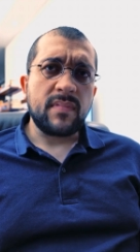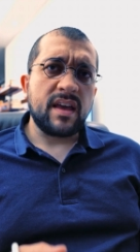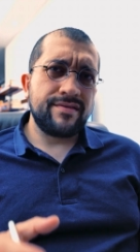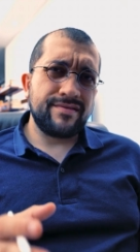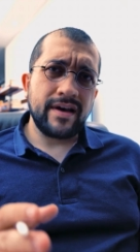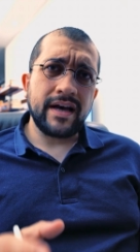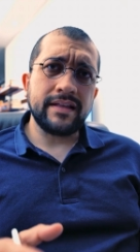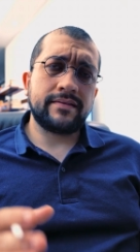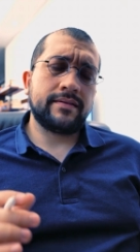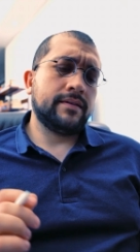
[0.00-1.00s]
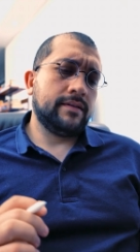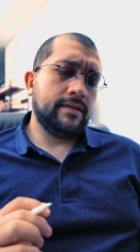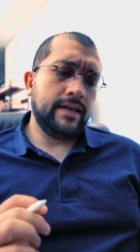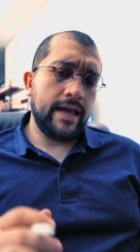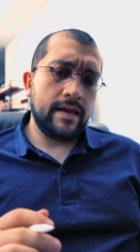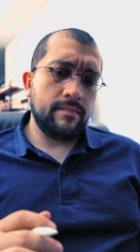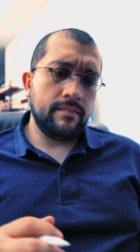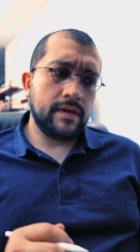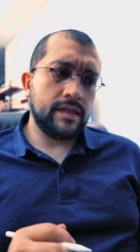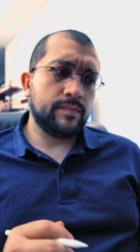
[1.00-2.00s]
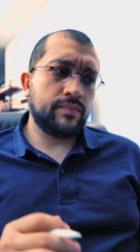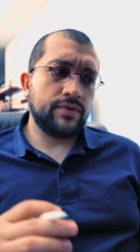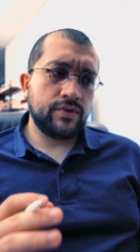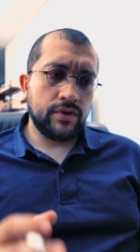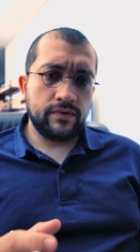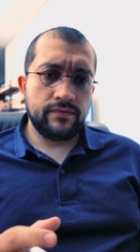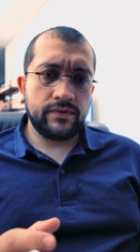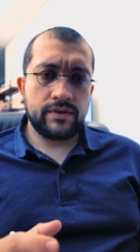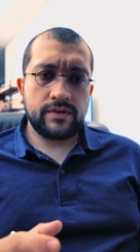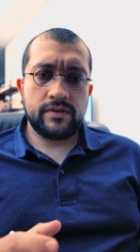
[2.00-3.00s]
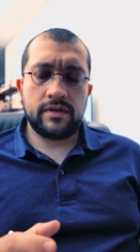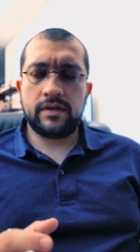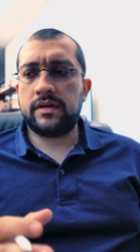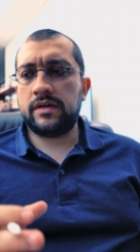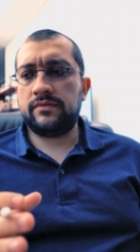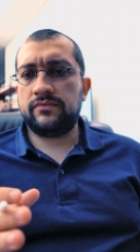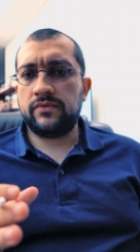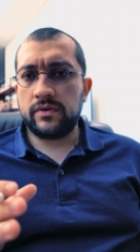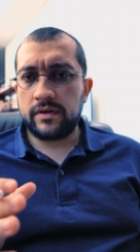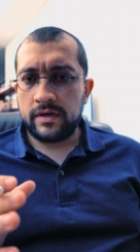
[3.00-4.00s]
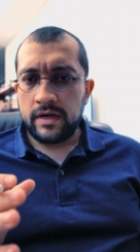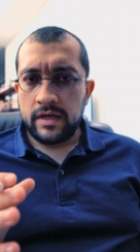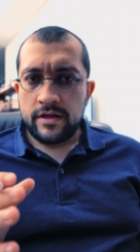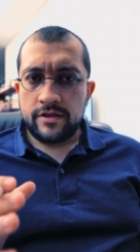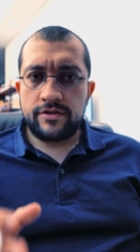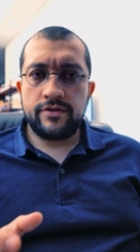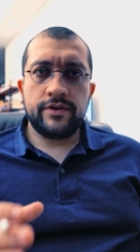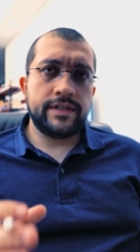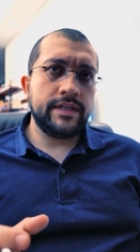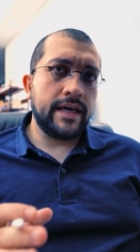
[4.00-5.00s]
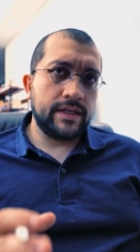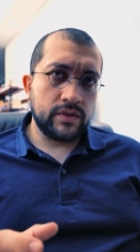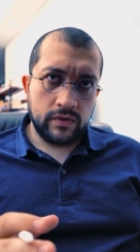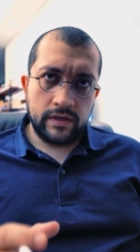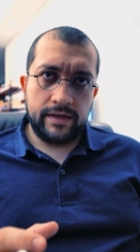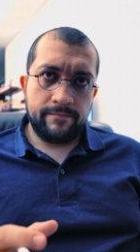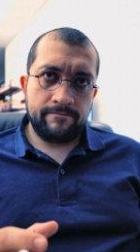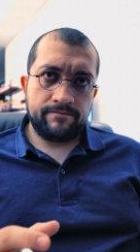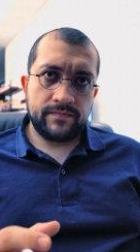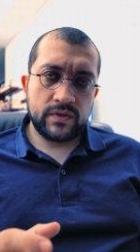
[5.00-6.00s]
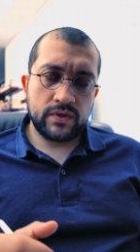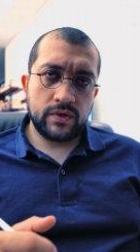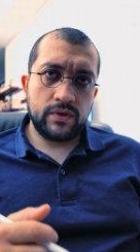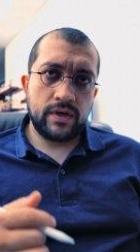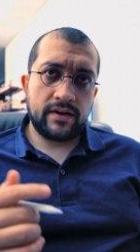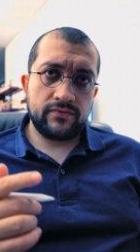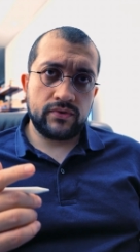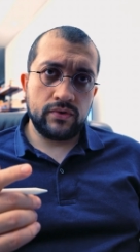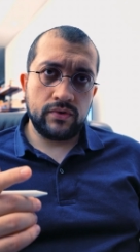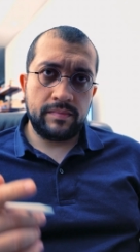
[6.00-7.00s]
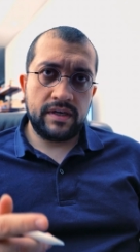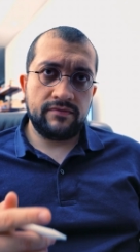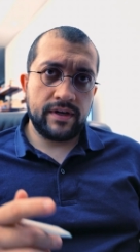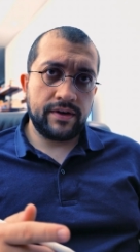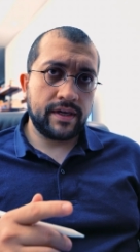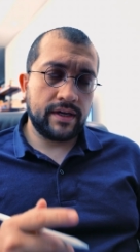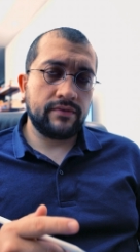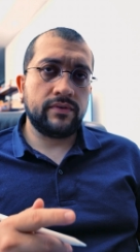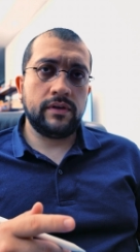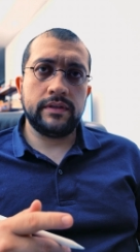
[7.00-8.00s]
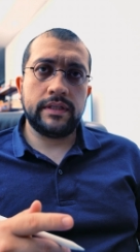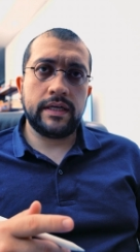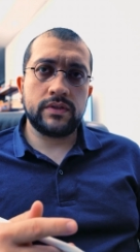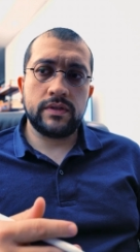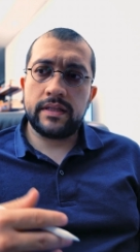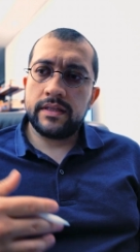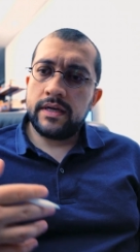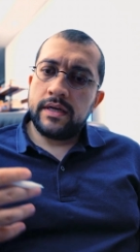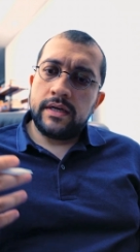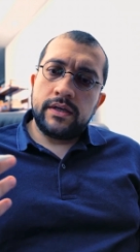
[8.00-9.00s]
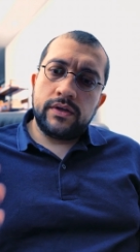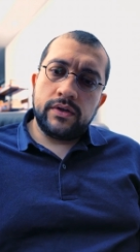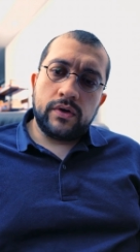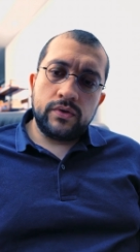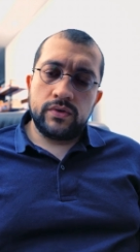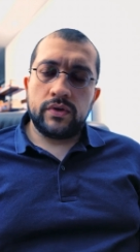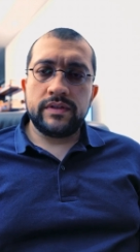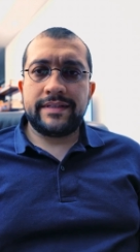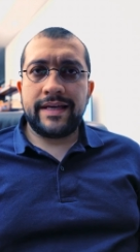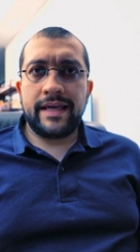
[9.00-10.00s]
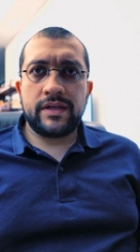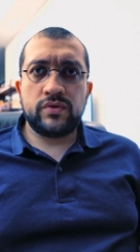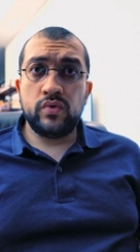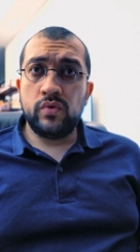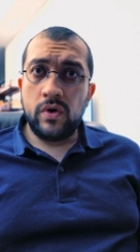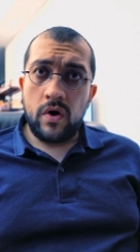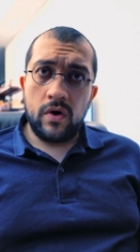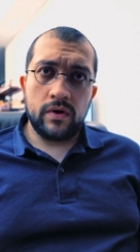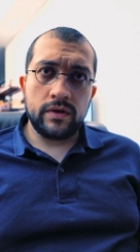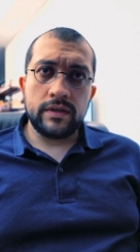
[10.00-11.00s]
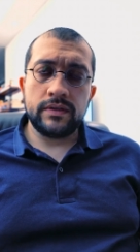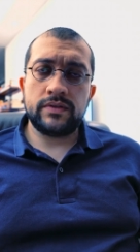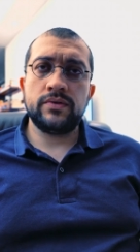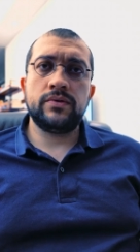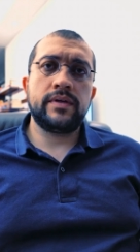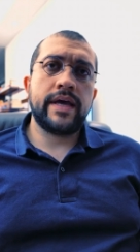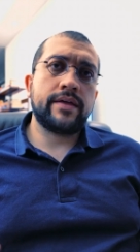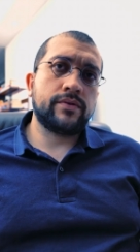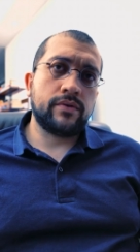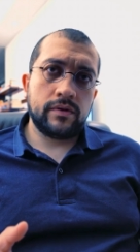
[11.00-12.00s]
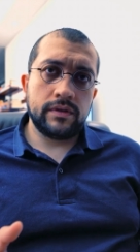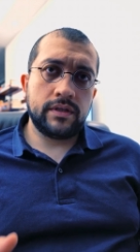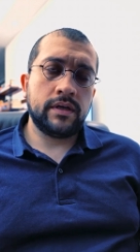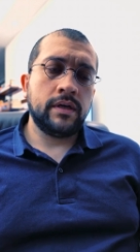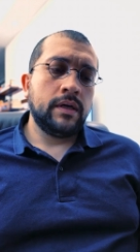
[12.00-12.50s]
that name is preserved for 30 days only. So you have to be very careful on that so that you don't take too long to gather all the